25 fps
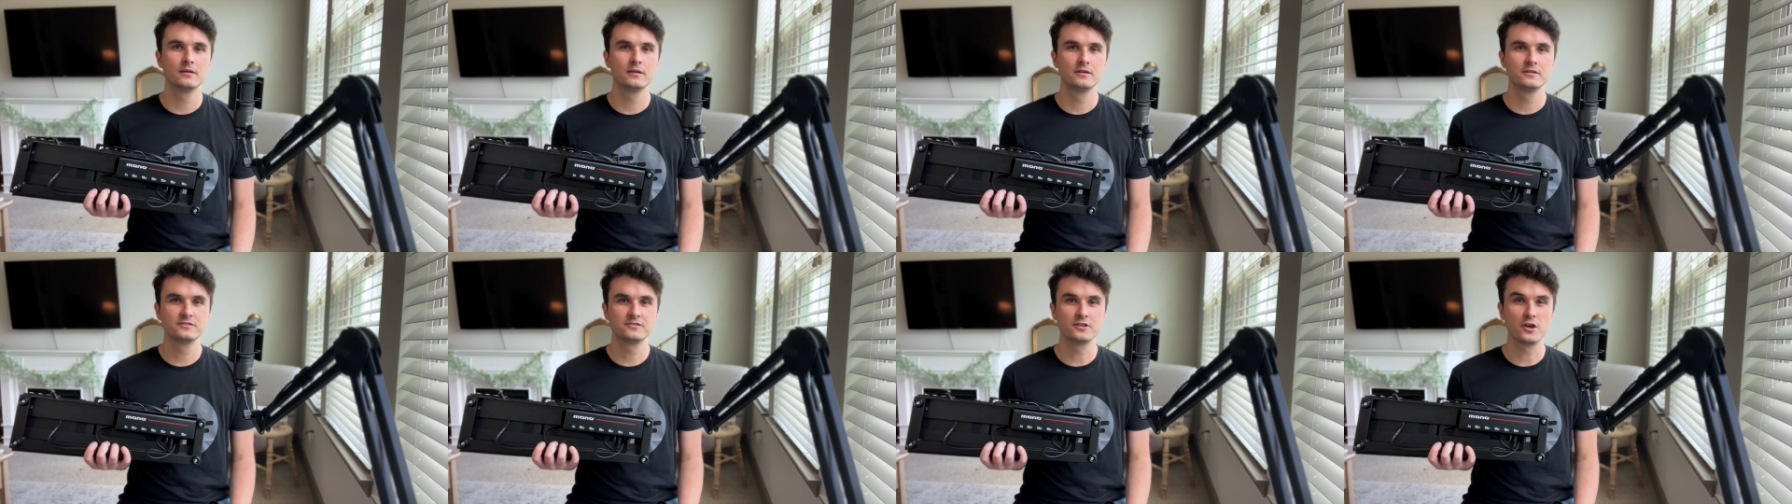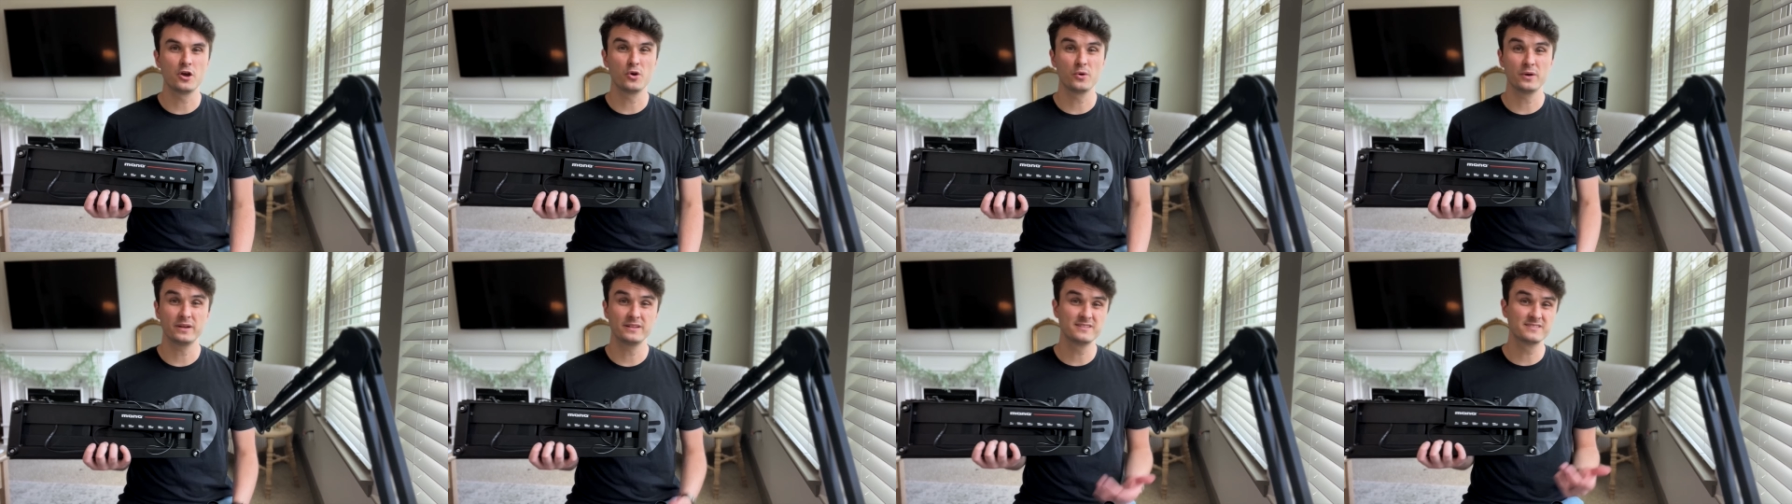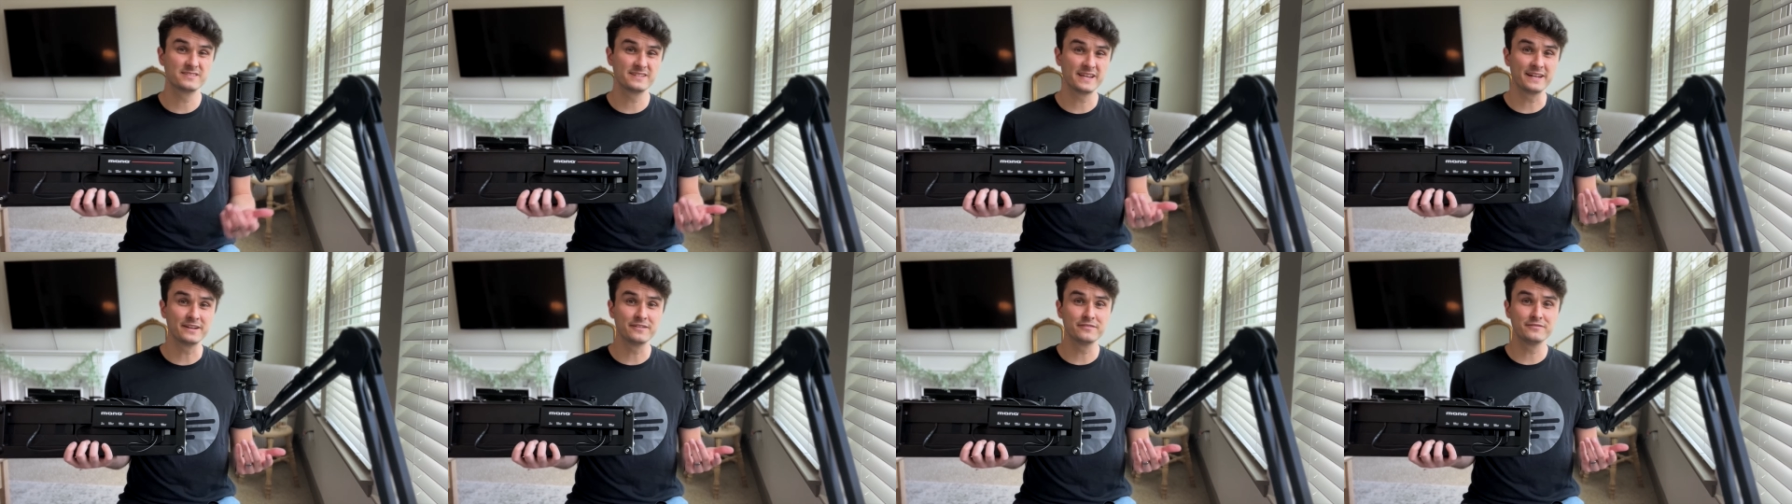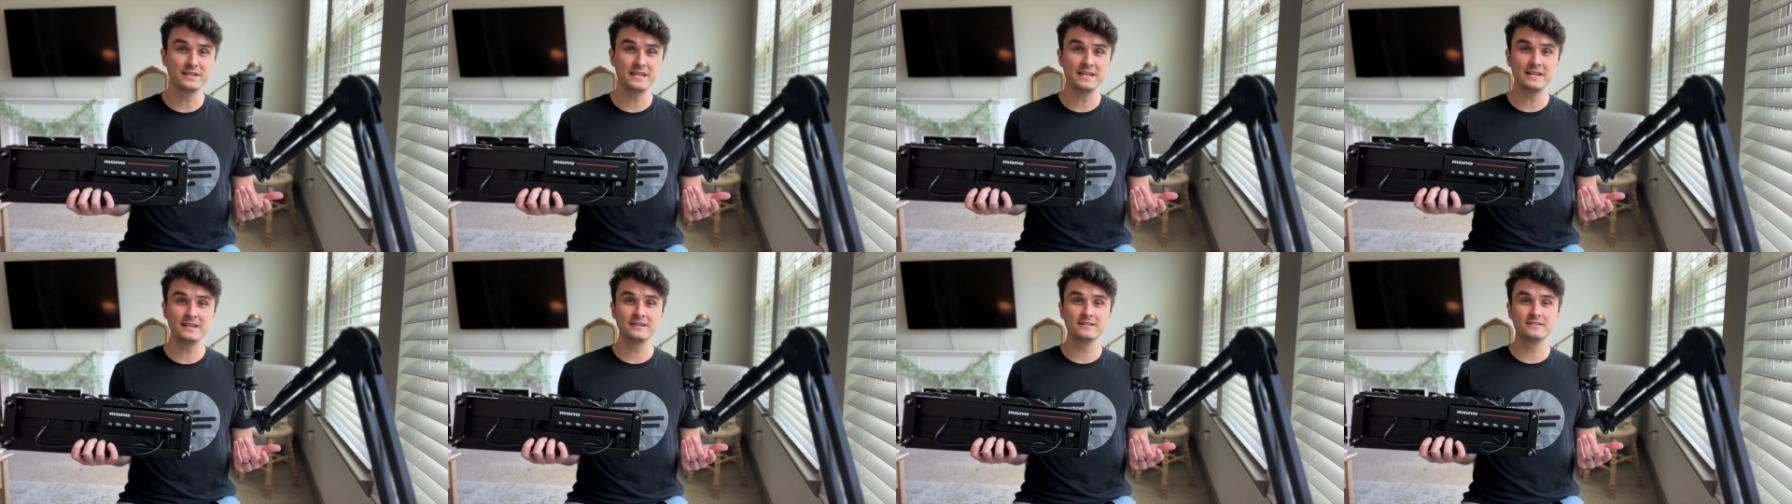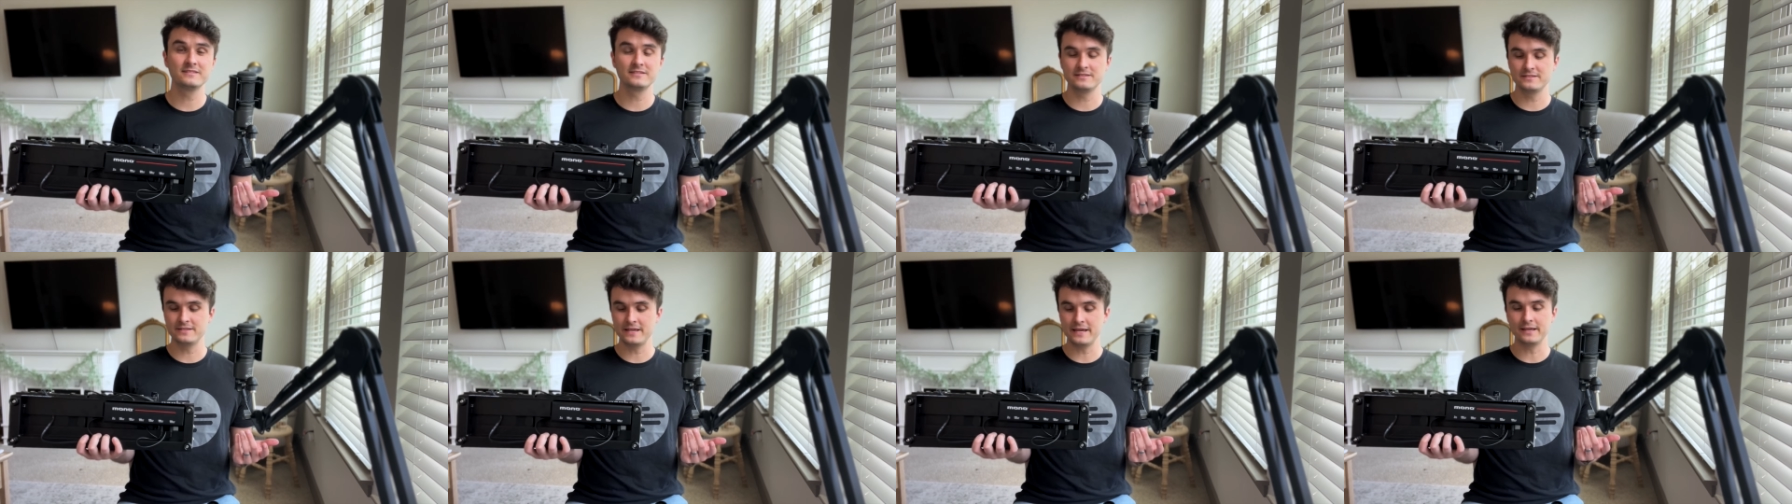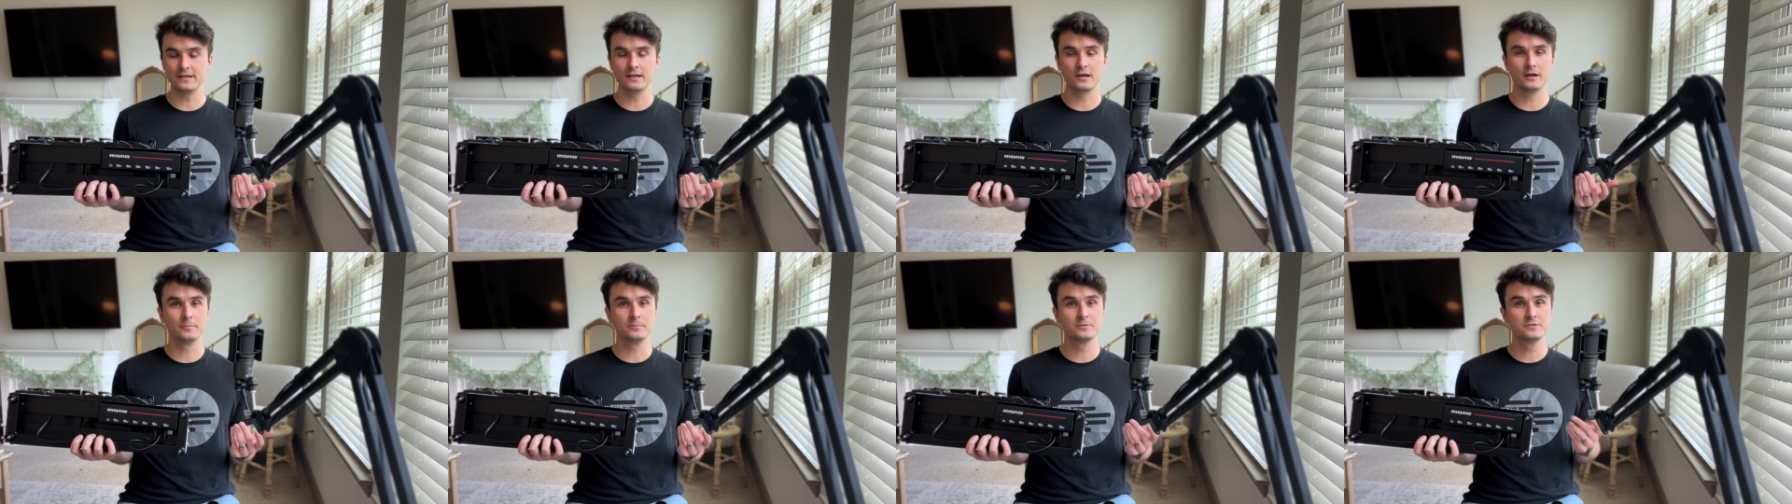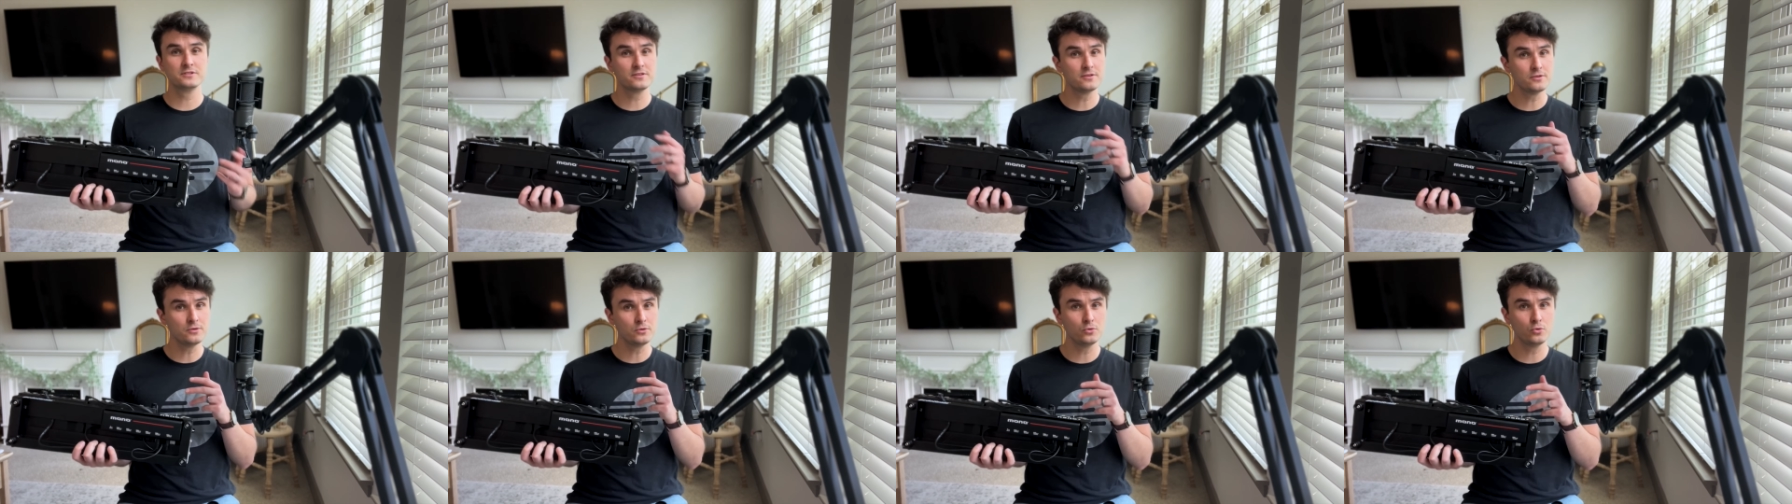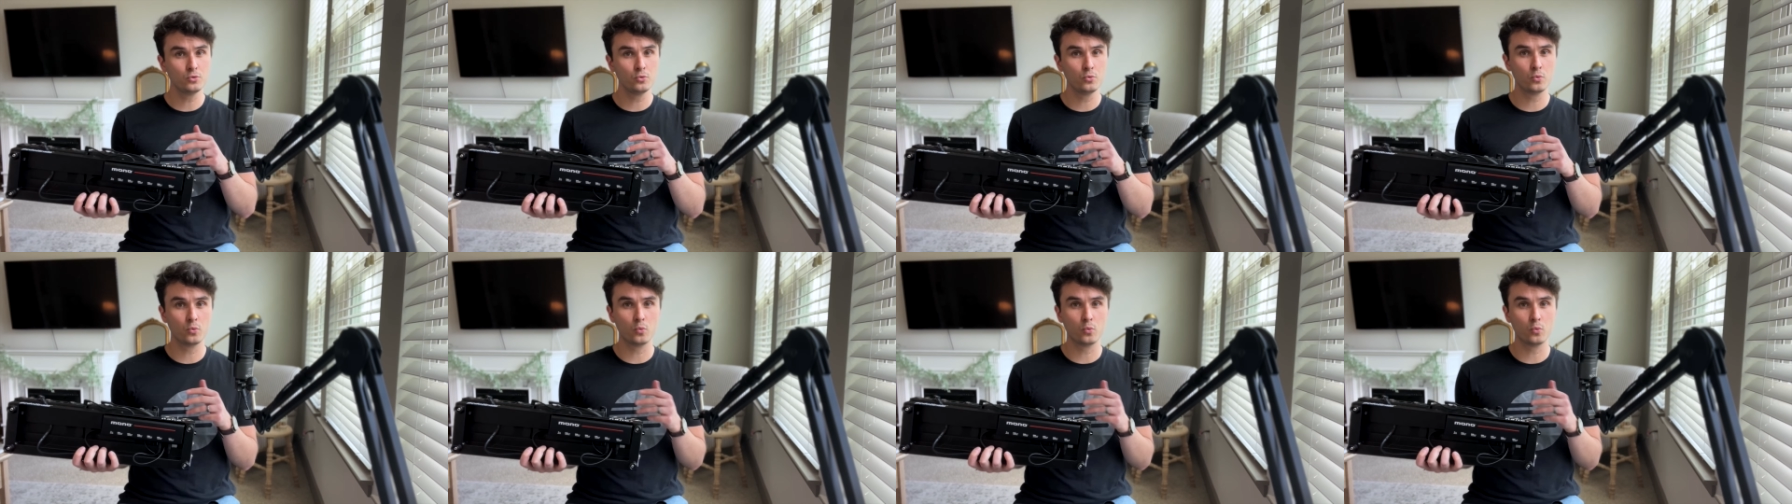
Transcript: So instead of needing to take up two